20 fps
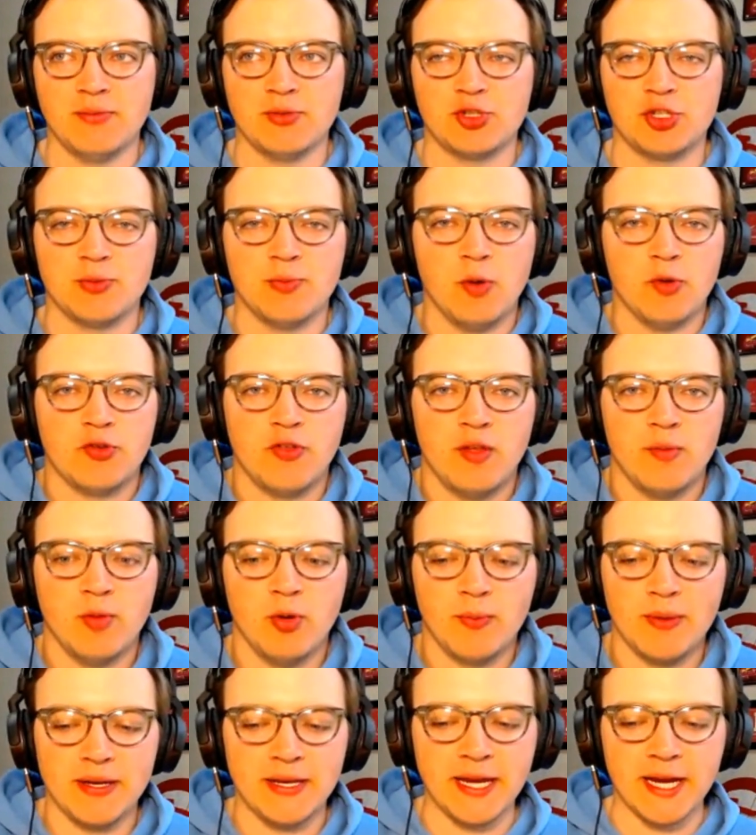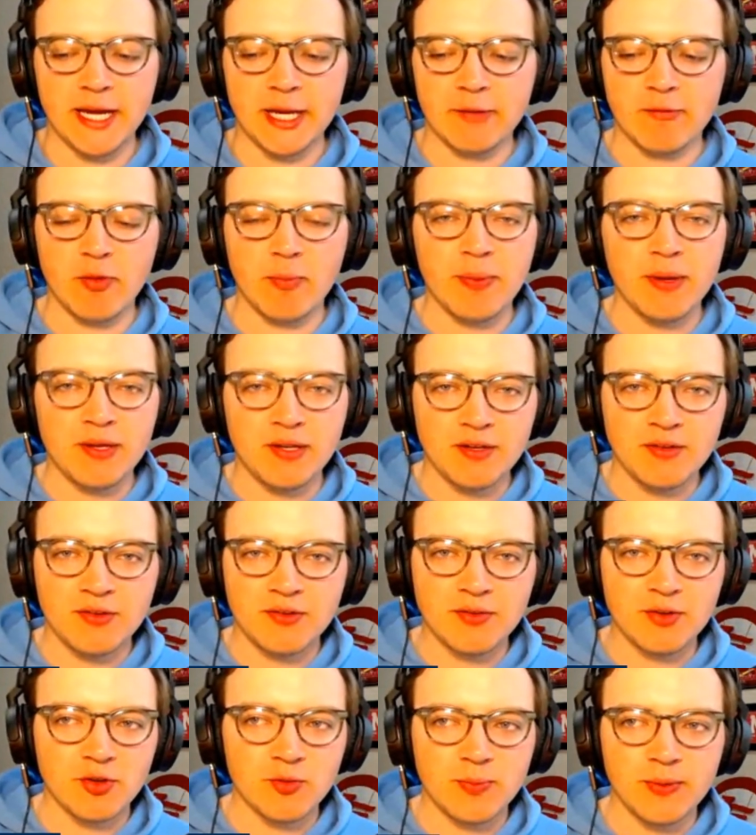I'm sure most of them will be negative
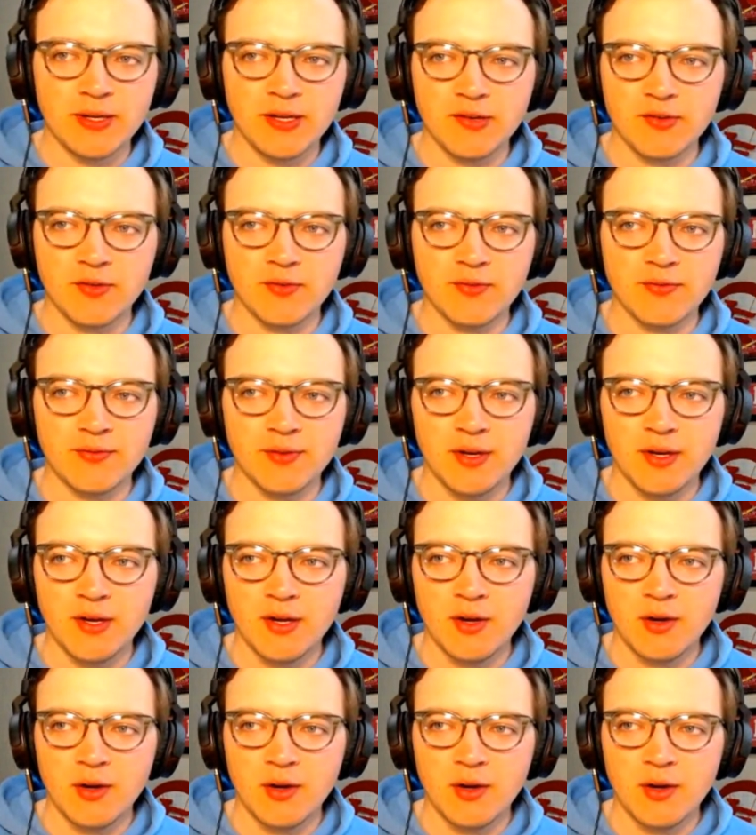opinions just because of